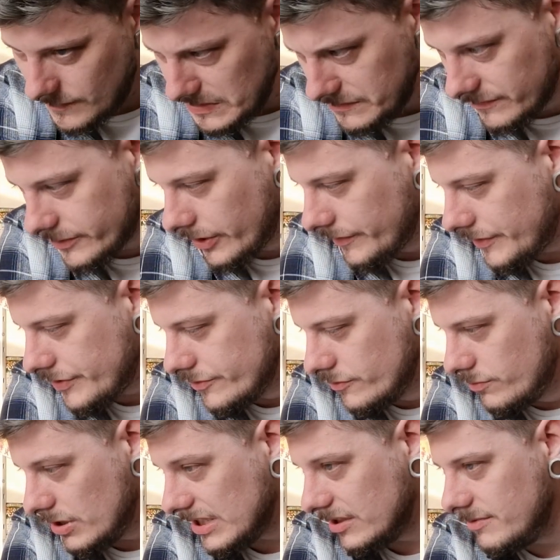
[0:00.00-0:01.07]
We've gone through
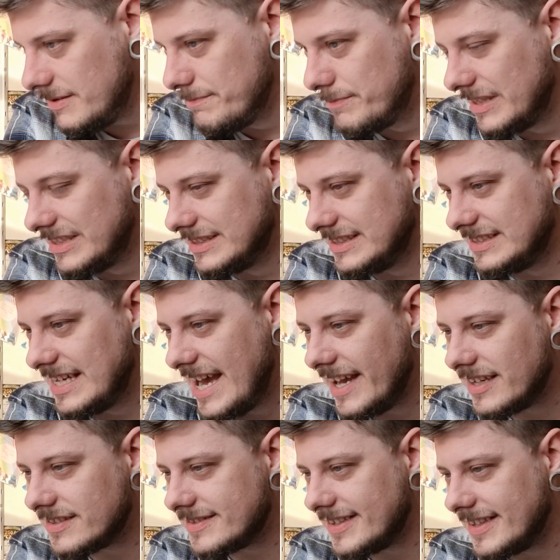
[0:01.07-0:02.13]
what I'm going to be building
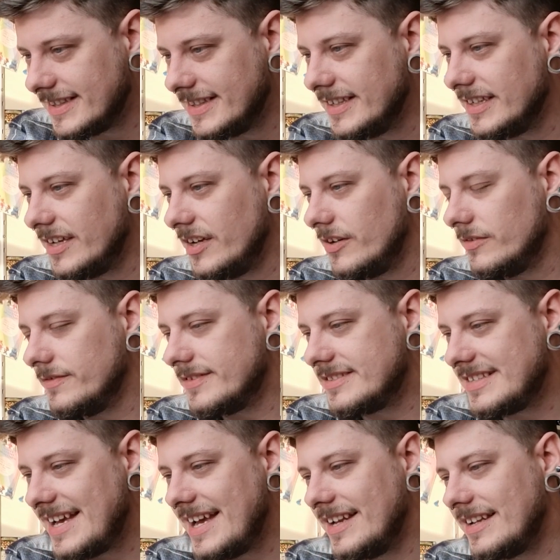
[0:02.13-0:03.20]
next. We've
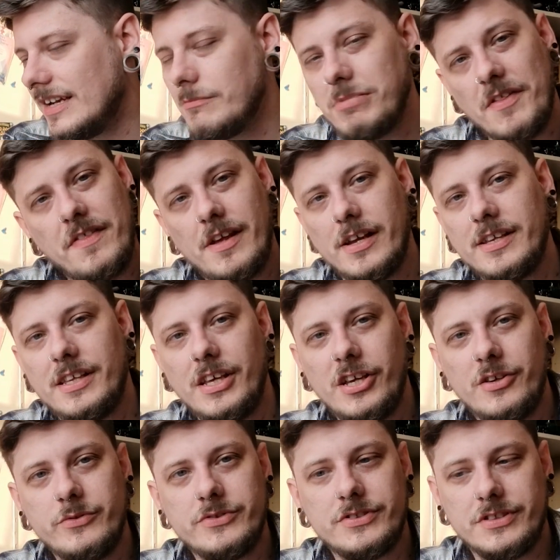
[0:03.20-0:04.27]
said a couple of thank
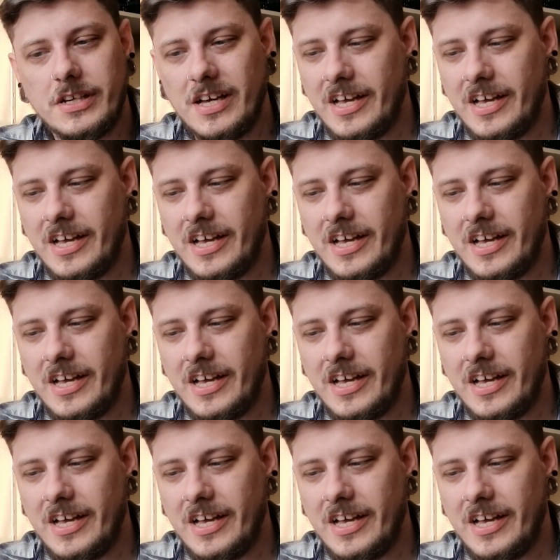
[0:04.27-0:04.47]
yous.